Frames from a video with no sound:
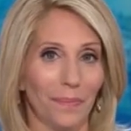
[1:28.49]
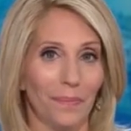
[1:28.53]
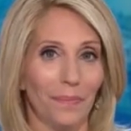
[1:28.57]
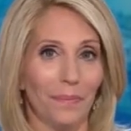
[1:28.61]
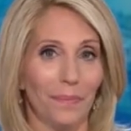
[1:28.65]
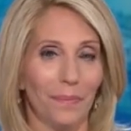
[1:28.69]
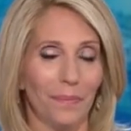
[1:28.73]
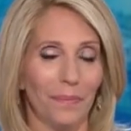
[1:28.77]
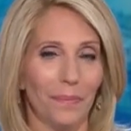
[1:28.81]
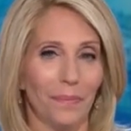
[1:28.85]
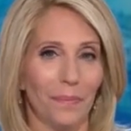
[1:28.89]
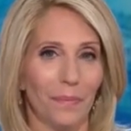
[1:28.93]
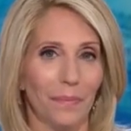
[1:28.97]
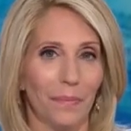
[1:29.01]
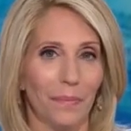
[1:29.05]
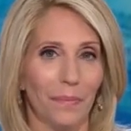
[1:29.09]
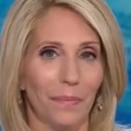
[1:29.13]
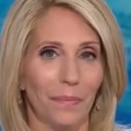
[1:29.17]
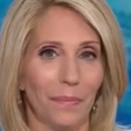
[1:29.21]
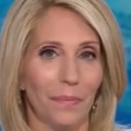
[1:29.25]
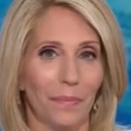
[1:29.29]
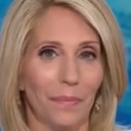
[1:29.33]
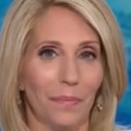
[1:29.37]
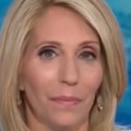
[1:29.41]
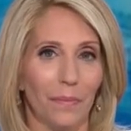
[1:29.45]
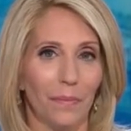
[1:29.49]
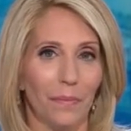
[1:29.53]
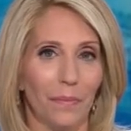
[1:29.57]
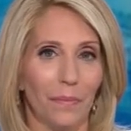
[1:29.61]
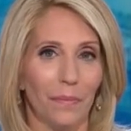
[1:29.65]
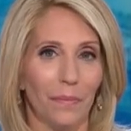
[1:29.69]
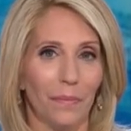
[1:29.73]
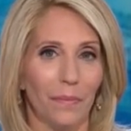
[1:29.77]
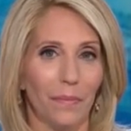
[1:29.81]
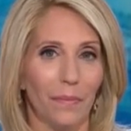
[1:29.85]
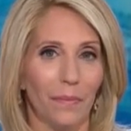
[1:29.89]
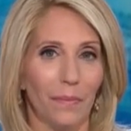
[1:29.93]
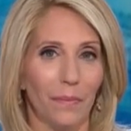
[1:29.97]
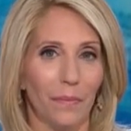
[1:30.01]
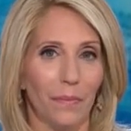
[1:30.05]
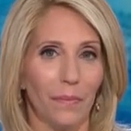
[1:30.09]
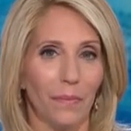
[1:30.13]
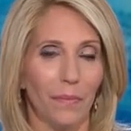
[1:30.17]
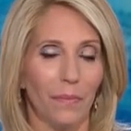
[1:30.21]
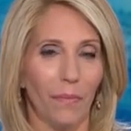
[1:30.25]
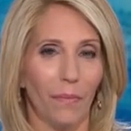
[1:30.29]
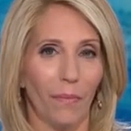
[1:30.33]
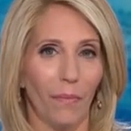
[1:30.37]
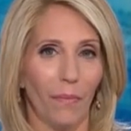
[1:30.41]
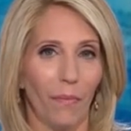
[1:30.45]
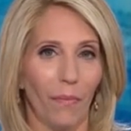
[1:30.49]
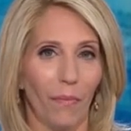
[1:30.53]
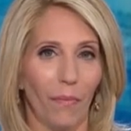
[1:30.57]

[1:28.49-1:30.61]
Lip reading: This person isn't speaking.